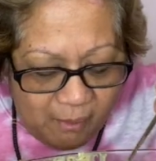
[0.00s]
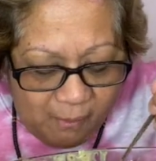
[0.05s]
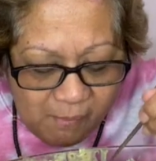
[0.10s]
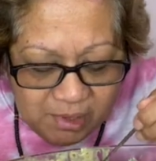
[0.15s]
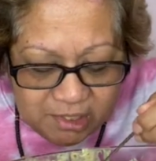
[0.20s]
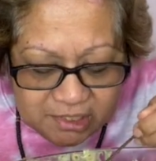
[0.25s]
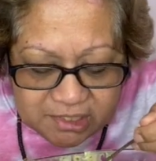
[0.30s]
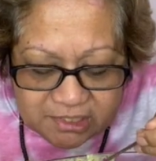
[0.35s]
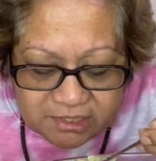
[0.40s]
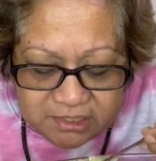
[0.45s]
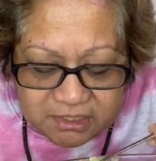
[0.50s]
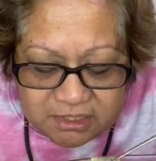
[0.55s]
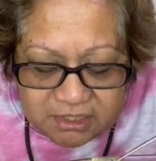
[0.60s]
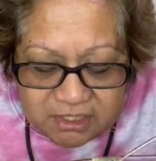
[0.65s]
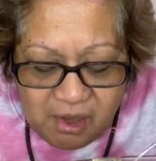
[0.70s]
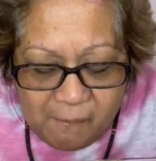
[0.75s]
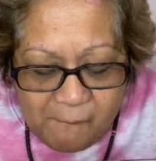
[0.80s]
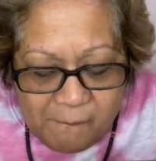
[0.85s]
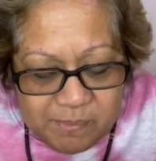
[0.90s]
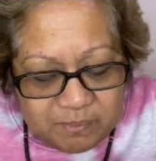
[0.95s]
you know,
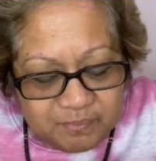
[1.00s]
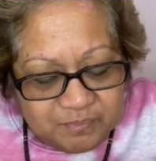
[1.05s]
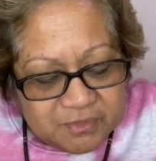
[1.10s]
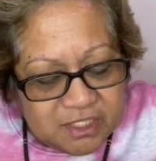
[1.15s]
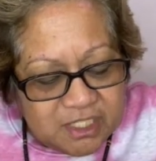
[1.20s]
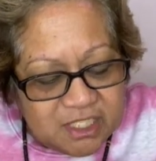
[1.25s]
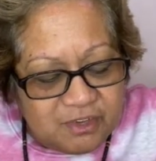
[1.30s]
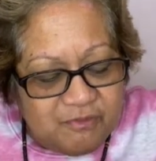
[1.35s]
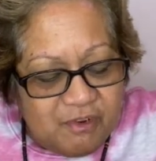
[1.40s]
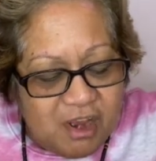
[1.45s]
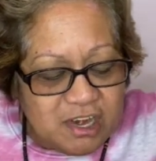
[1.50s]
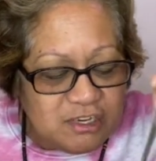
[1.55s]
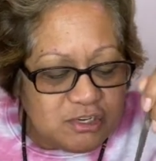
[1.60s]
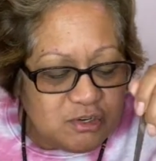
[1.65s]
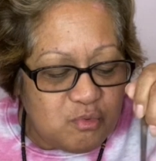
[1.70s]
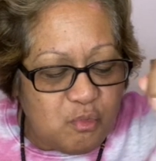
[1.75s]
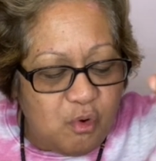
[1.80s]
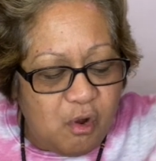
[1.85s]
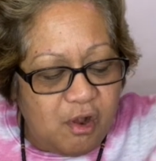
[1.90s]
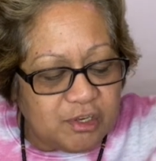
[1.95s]
it's fun to
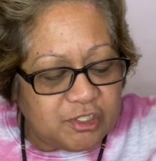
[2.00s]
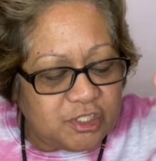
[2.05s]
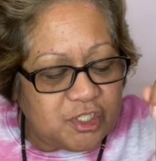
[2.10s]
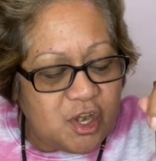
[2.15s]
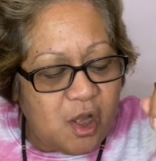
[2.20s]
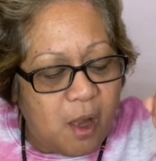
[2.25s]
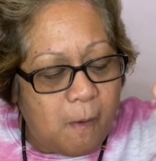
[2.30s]
watch.